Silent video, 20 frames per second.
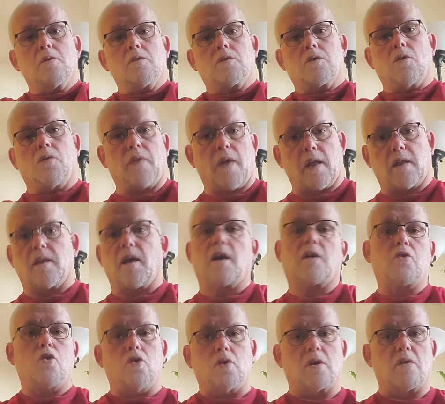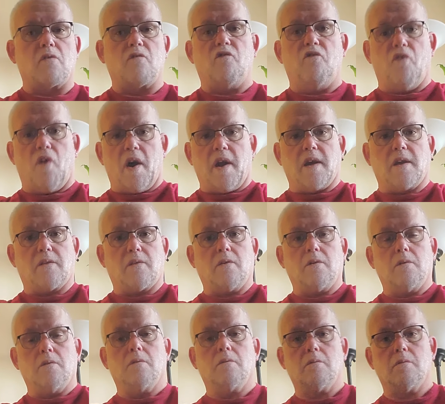so that they couldn't fight,
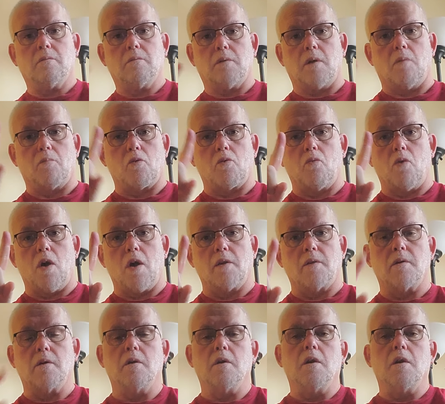number one.